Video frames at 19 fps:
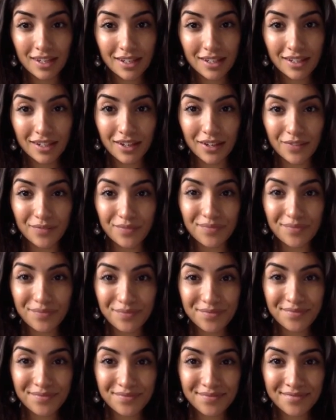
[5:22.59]
You know,
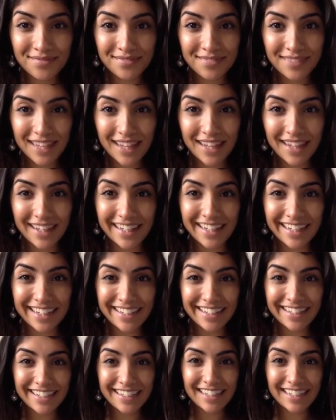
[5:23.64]
I like it.